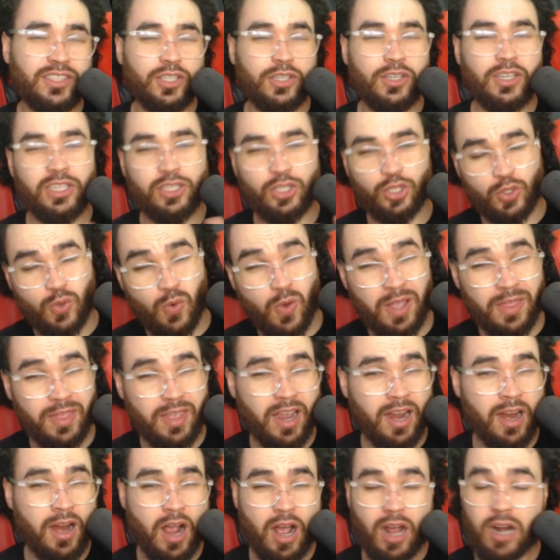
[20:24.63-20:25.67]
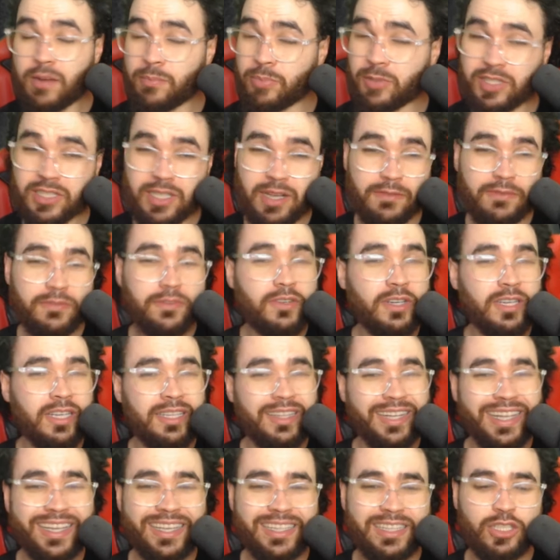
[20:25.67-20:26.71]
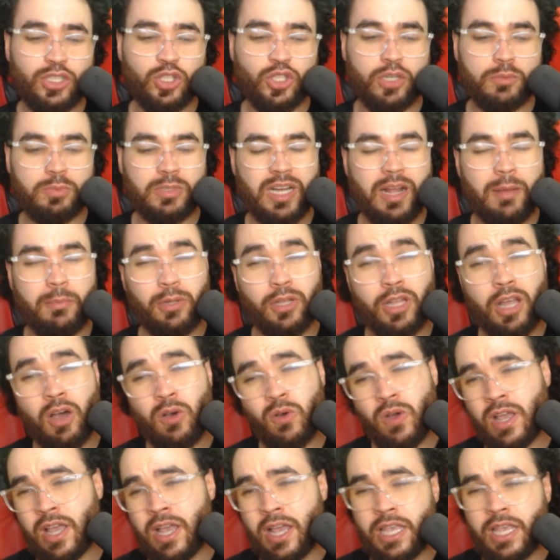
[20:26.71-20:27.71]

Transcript: So you can join there 100% free, link in the description down below.